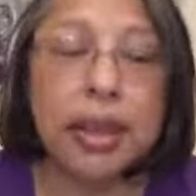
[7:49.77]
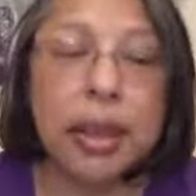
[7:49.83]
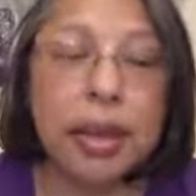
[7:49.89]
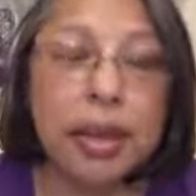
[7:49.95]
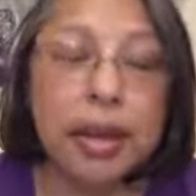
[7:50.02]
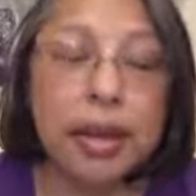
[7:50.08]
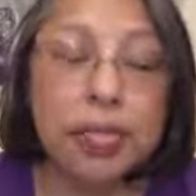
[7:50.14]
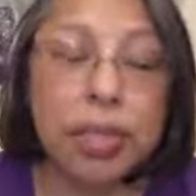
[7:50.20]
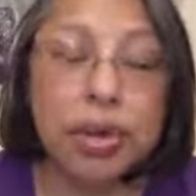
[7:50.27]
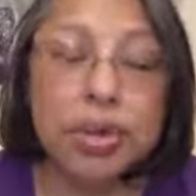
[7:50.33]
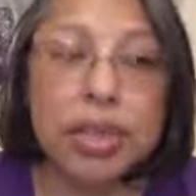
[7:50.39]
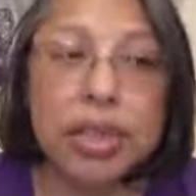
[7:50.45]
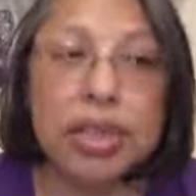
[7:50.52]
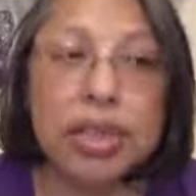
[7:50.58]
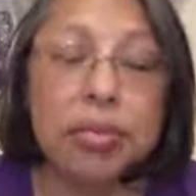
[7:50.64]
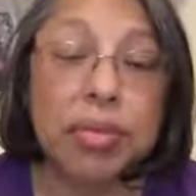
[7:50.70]
most
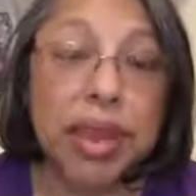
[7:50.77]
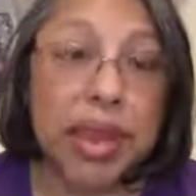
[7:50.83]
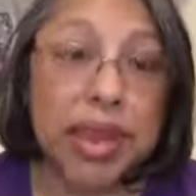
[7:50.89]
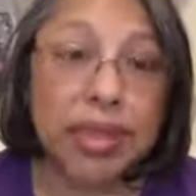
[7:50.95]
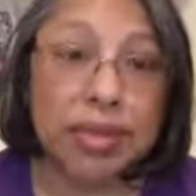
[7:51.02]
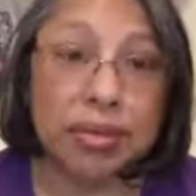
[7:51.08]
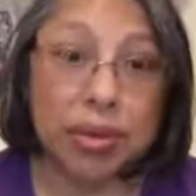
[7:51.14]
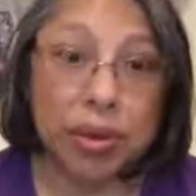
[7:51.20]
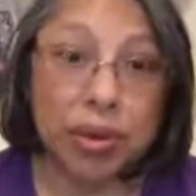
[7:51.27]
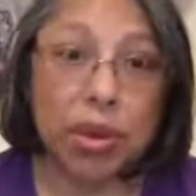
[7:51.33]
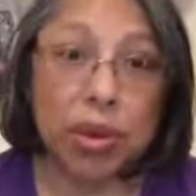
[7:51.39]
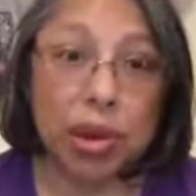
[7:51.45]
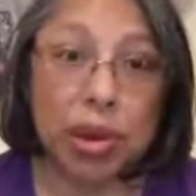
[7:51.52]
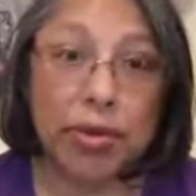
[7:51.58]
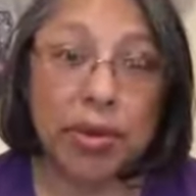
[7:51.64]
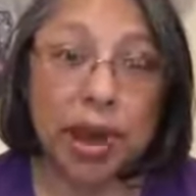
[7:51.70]
of them last about
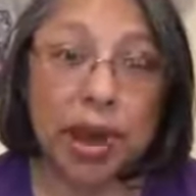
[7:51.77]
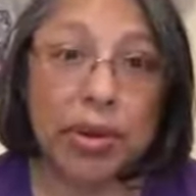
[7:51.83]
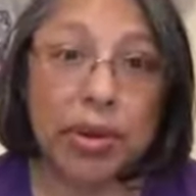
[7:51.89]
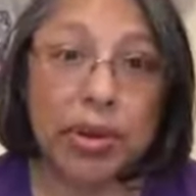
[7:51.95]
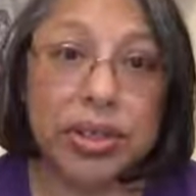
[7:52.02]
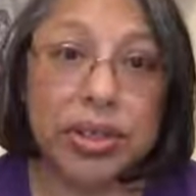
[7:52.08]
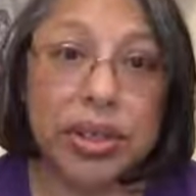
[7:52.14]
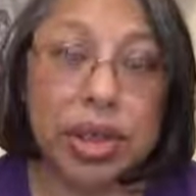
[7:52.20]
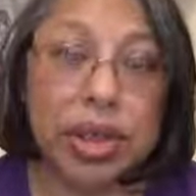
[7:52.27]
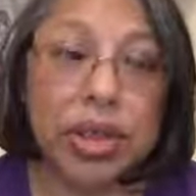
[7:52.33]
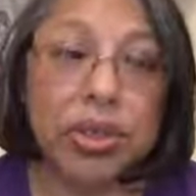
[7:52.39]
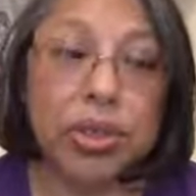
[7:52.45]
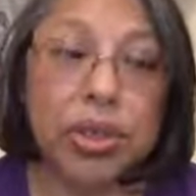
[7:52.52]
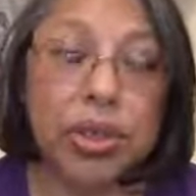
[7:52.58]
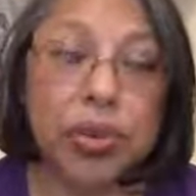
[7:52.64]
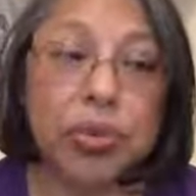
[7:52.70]
12 hours.
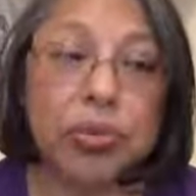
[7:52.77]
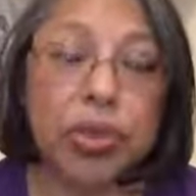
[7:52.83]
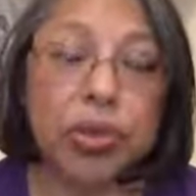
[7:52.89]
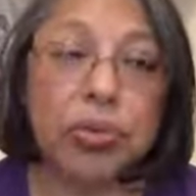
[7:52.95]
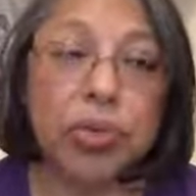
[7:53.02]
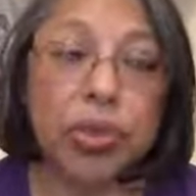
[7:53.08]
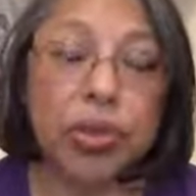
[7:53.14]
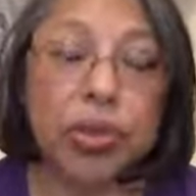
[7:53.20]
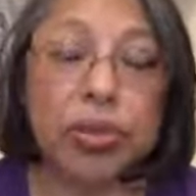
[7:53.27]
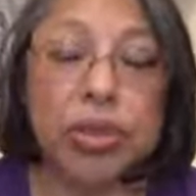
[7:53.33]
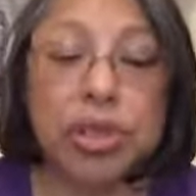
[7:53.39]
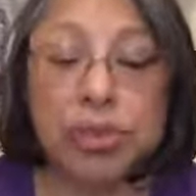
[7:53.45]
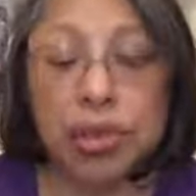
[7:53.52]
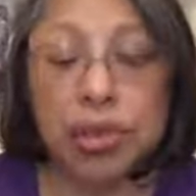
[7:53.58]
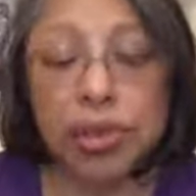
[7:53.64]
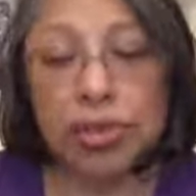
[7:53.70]
So for those of
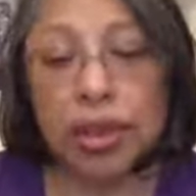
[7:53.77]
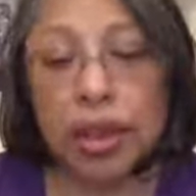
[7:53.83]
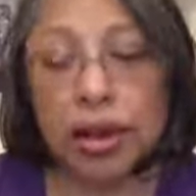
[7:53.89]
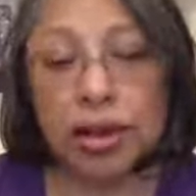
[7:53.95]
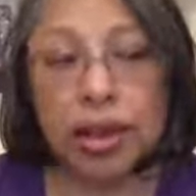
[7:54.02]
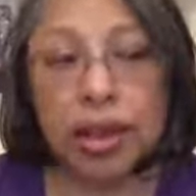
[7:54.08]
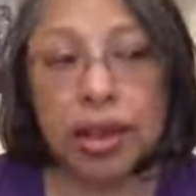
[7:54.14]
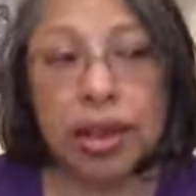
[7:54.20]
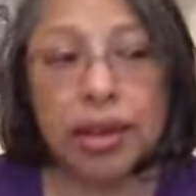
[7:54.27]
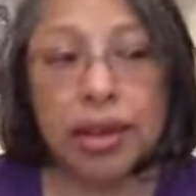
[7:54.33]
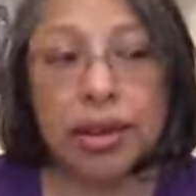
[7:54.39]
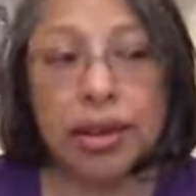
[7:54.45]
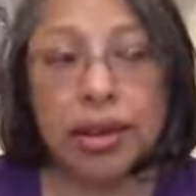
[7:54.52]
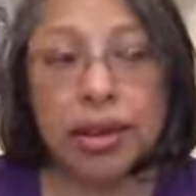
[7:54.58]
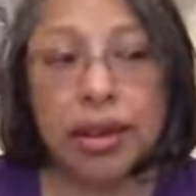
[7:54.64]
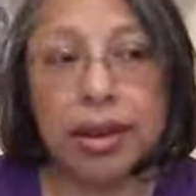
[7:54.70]
you that are
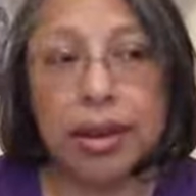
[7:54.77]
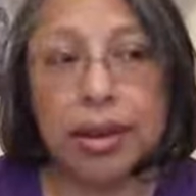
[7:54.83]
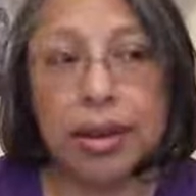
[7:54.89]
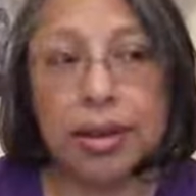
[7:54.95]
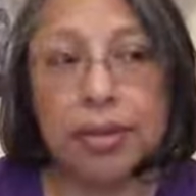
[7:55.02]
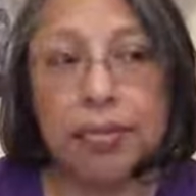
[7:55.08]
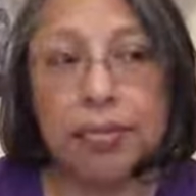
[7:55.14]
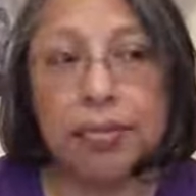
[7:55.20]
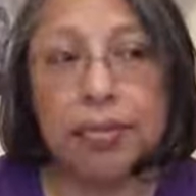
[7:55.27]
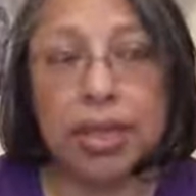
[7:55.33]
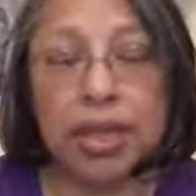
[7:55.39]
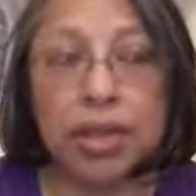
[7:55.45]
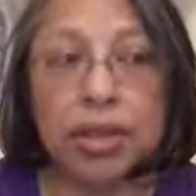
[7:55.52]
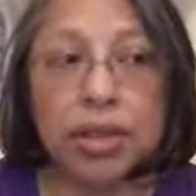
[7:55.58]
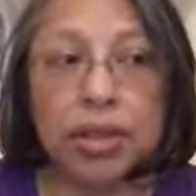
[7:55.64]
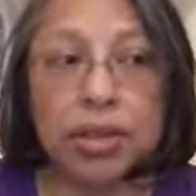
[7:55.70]
in the
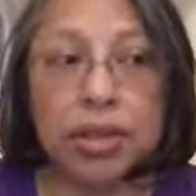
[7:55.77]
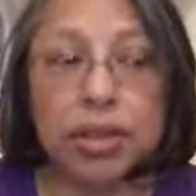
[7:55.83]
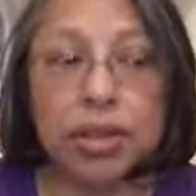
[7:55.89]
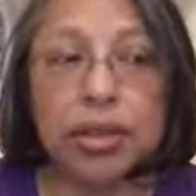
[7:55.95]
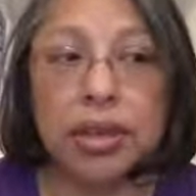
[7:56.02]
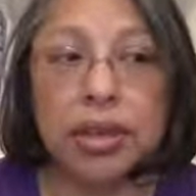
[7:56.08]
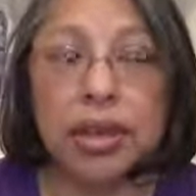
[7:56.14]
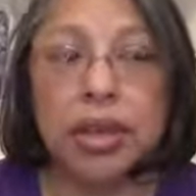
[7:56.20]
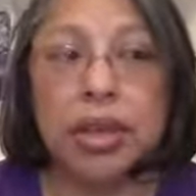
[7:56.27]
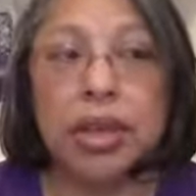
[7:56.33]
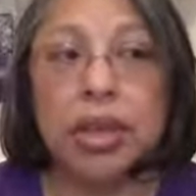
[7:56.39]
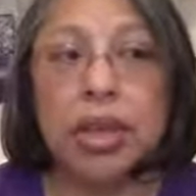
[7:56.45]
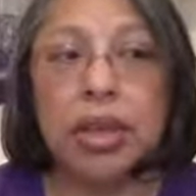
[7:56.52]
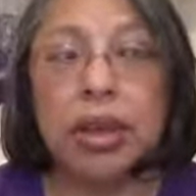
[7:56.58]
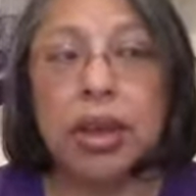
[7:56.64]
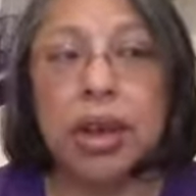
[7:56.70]
Eastern,
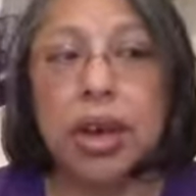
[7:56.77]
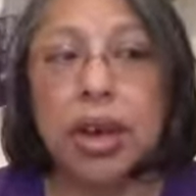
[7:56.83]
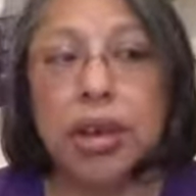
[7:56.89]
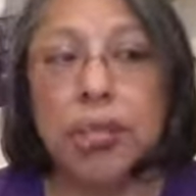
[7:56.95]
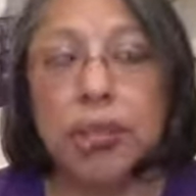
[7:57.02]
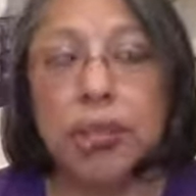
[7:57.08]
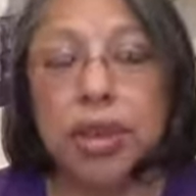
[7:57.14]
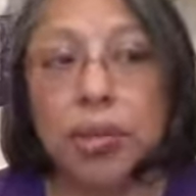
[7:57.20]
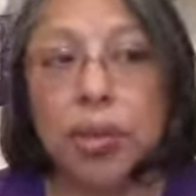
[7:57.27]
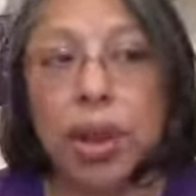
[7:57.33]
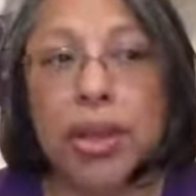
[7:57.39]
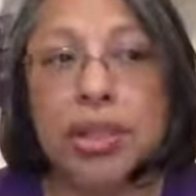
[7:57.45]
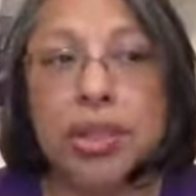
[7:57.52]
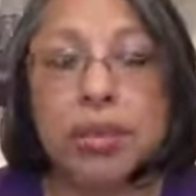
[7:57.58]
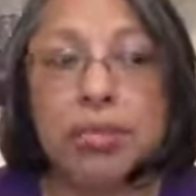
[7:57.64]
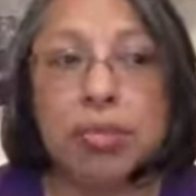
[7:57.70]

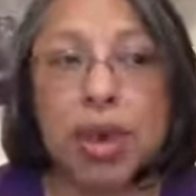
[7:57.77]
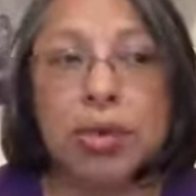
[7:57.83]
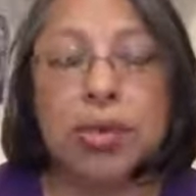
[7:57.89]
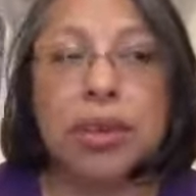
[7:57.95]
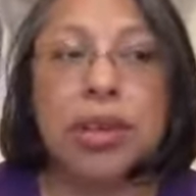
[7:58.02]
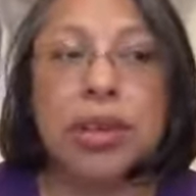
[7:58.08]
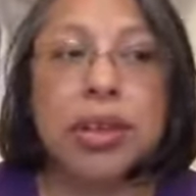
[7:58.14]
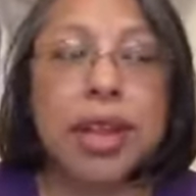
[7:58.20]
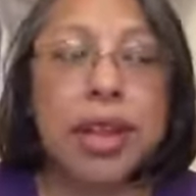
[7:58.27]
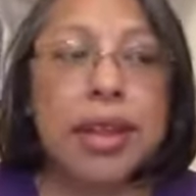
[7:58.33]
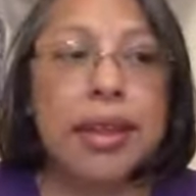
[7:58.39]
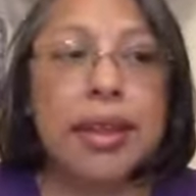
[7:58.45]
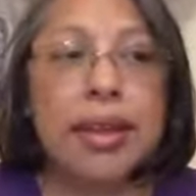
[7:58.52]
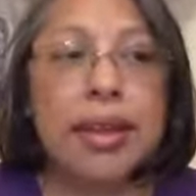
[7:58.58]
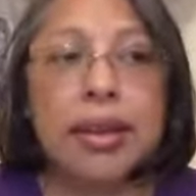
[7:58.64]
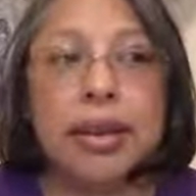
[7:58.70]
Midwest, Mountain,
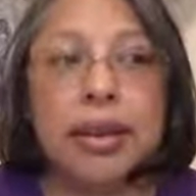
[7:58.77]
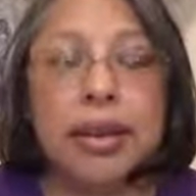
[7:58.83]
and